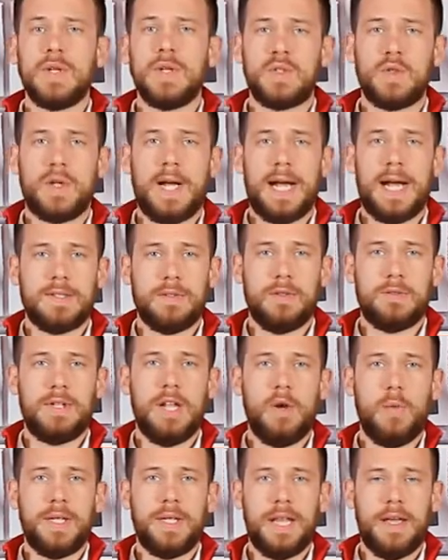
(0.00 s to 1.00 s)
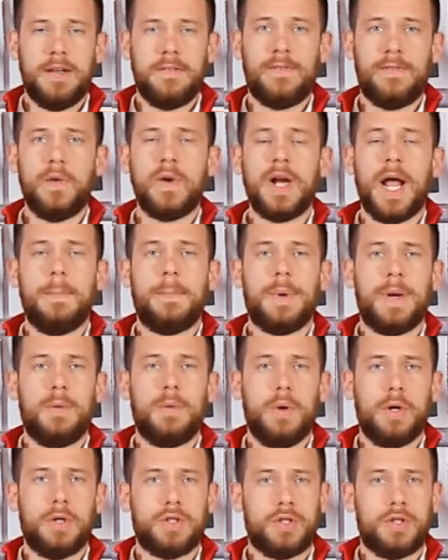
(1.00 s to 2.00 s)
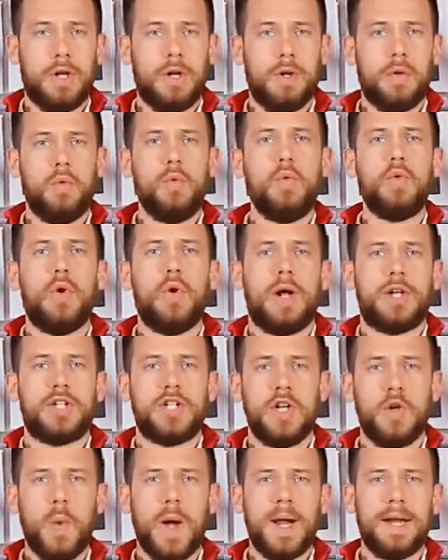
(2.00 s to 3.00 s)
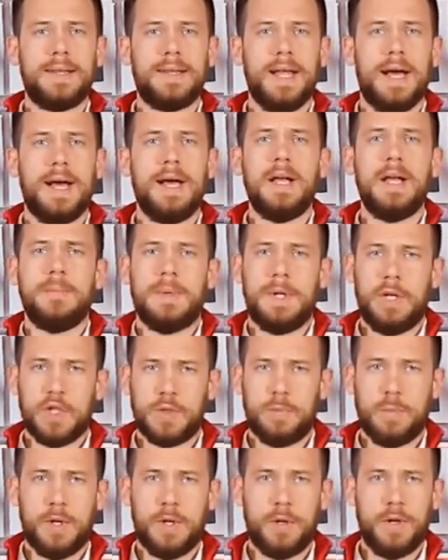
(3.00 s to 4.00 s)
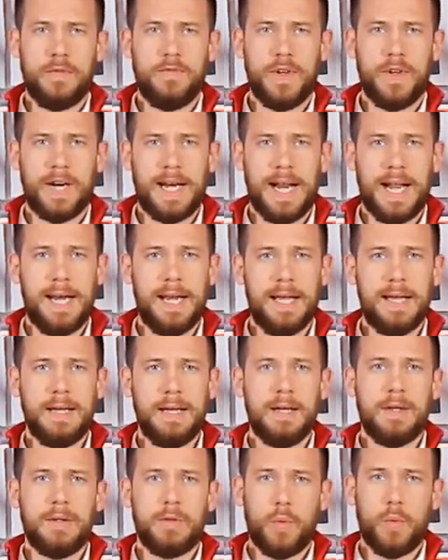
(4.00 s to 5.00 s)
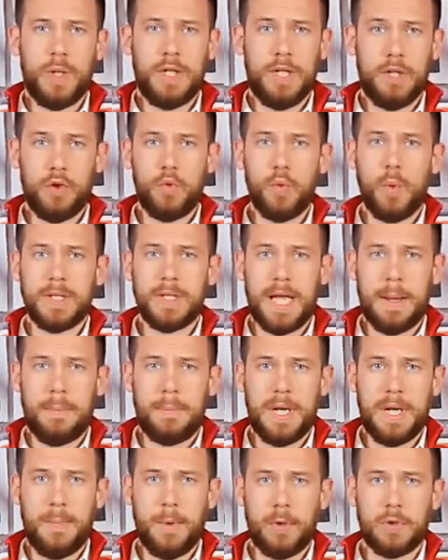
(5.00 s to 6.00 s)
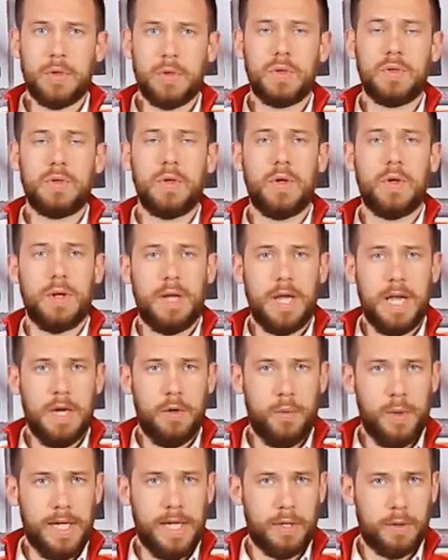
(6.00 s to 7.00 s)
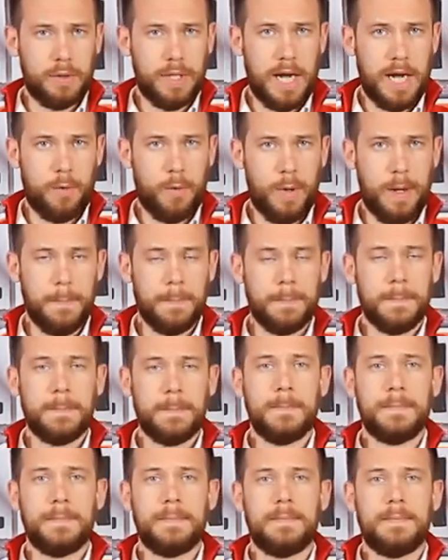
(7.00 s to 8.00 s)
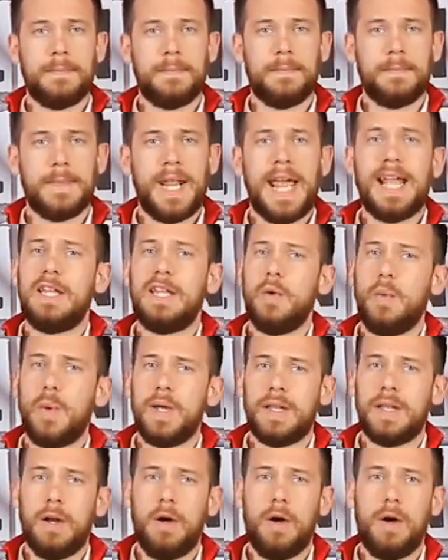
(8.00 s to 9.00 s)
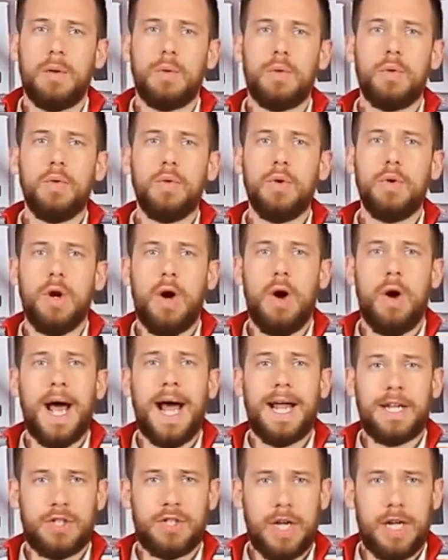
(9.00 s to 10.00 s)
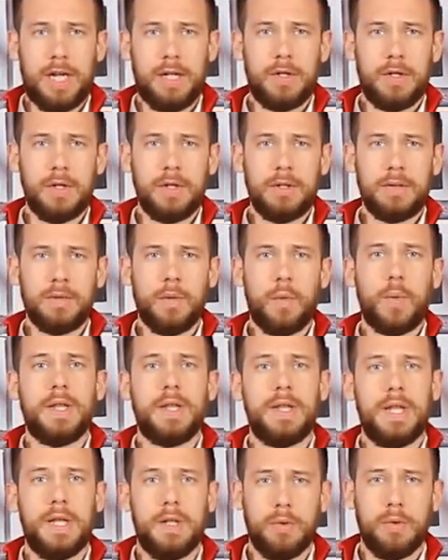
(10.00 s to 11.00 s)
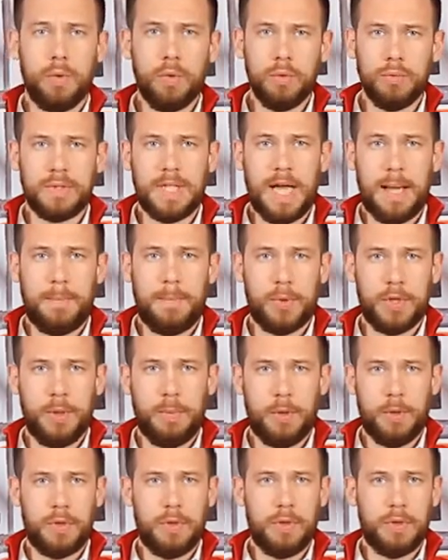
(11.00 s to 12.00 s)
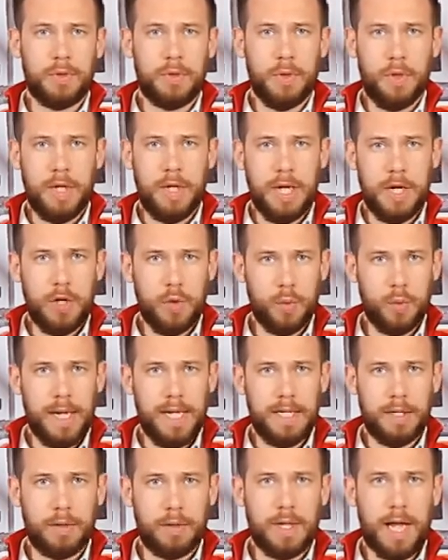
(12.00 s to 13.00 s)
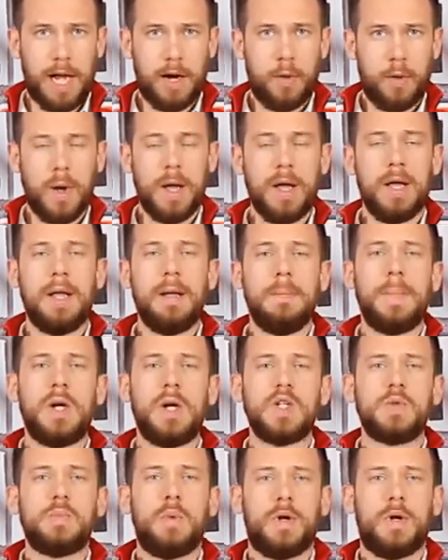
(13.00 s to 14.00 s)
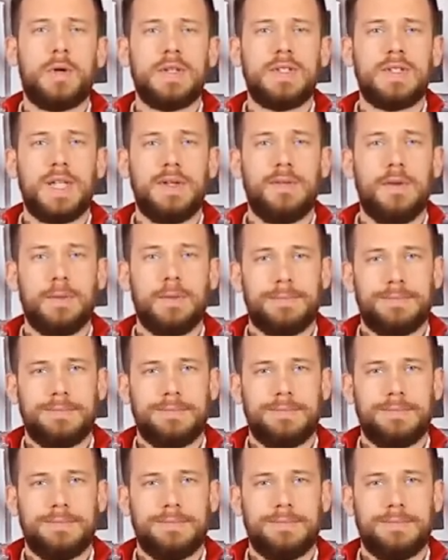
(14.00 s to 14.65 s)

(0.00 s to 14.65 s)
In this case, dilute foam gun pre-wash 1 to 50 for winter dirt, therefore 2 caps of product in 1 liter of water, and for summer dirt, dilute 1 to 100, therefore 1 cap of product in 1 liter of water.